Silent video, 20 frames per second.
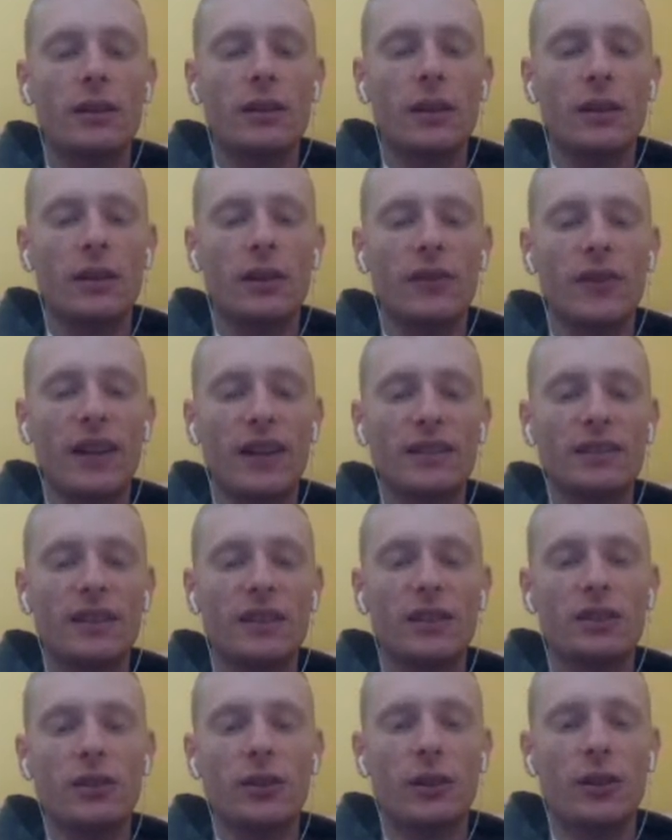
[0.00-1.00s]
the
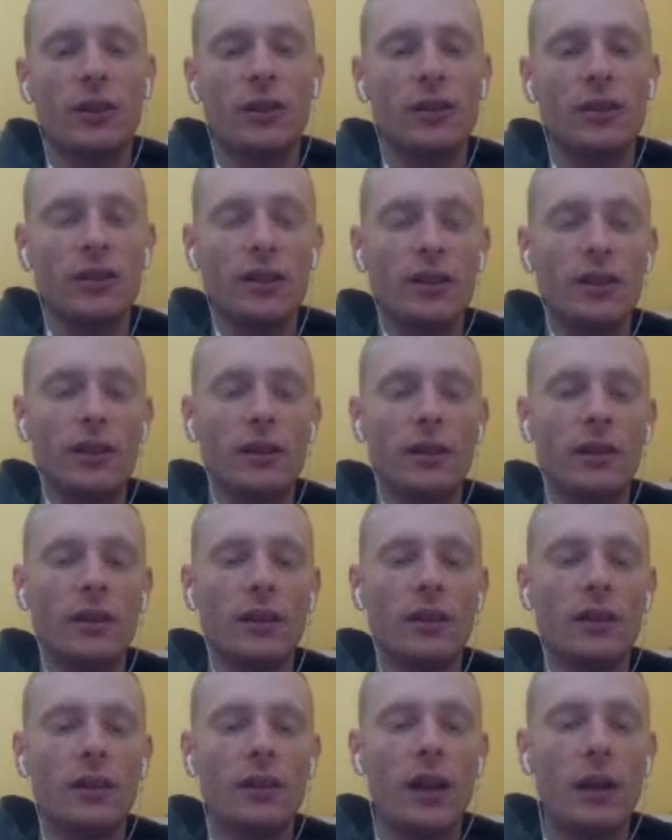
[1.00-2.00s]
fastest stars in
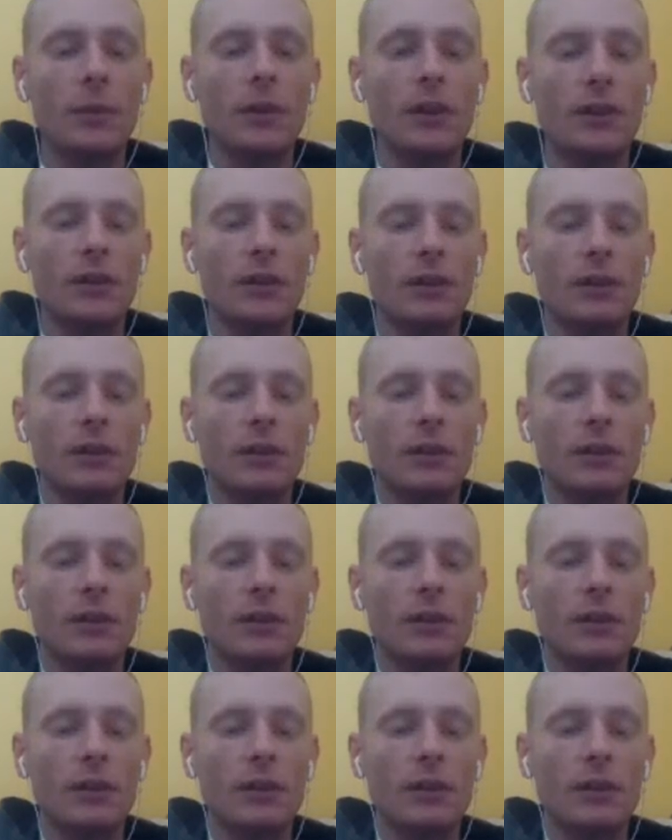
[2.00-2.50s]
the lobby.